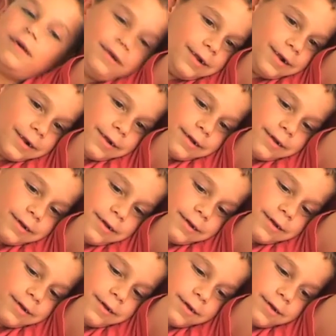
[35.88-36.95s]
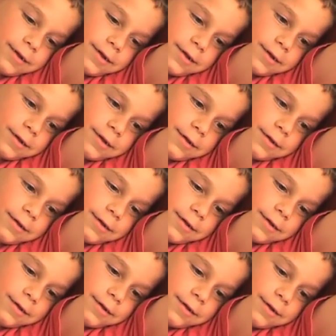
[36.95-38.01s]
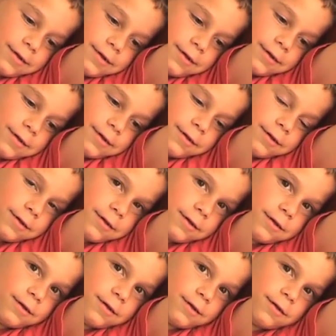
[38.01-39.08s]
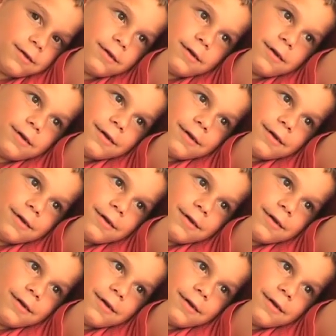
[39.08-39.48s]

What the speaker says: [no speech]